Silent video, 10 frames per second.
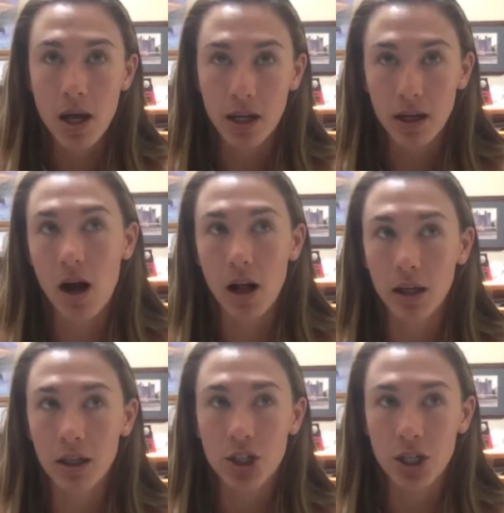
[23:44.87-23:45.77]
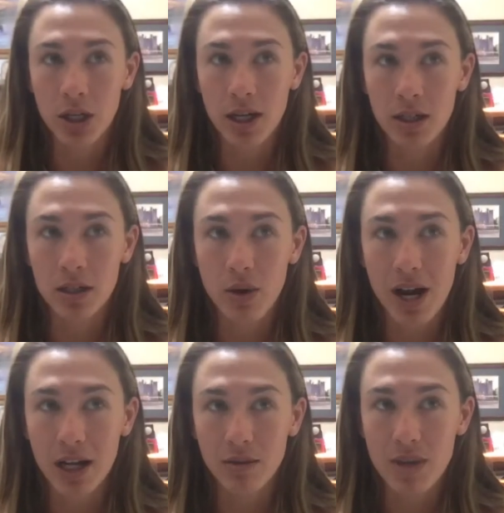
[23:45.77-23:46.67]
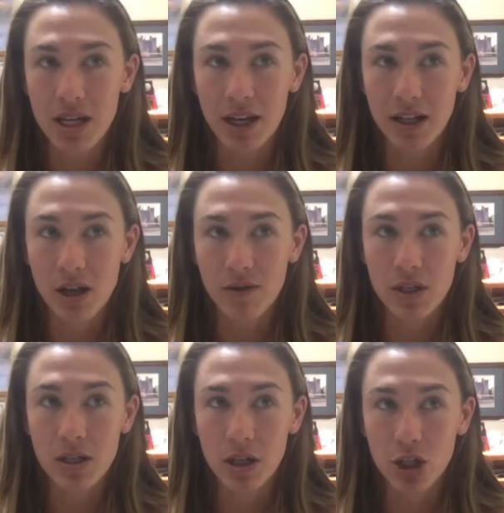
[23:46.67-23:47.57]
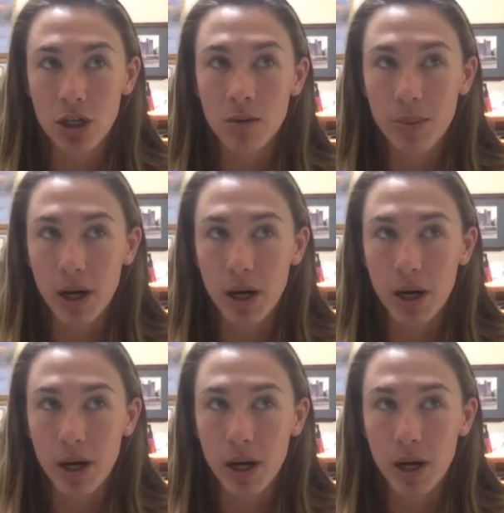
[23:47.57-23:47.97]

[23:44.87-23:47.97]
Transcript: in college, and so I had to make that tough decision,